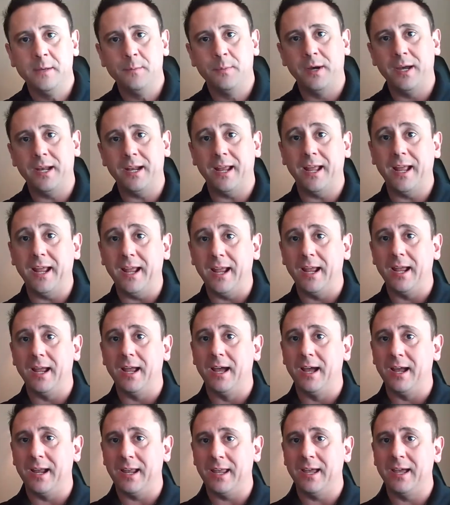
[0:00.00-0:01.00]
But
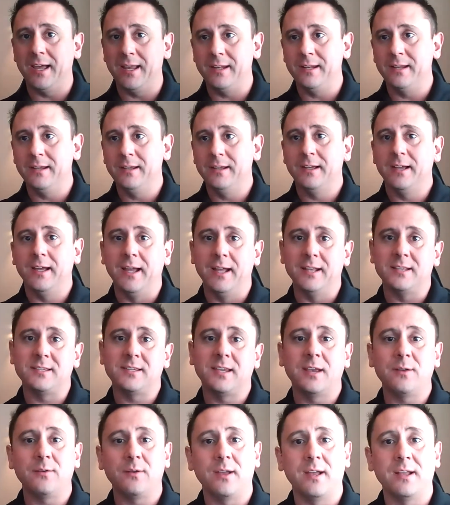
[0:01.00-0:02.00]
again, it's
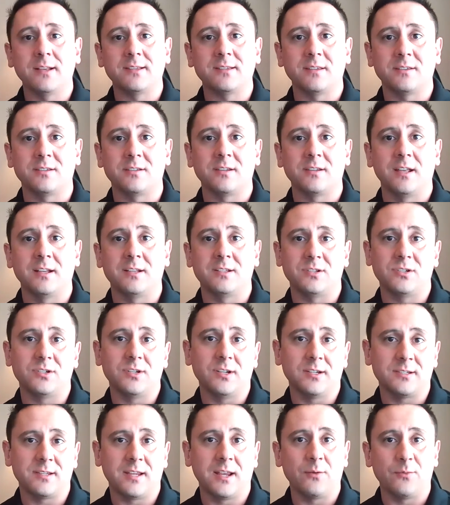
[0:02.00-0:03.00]

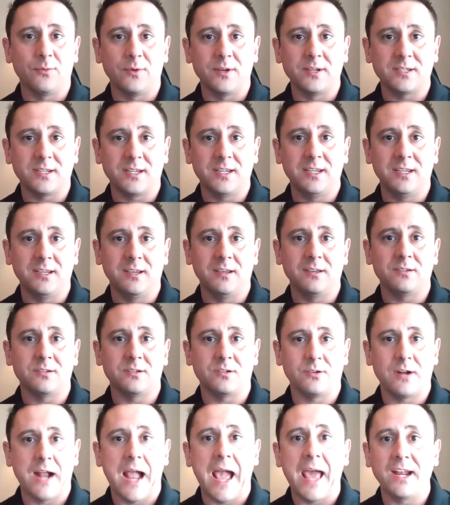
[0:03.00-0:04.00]
just a risky
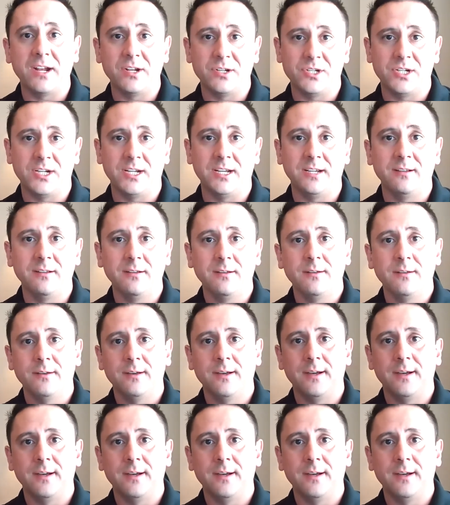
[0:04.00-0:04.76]
strategy.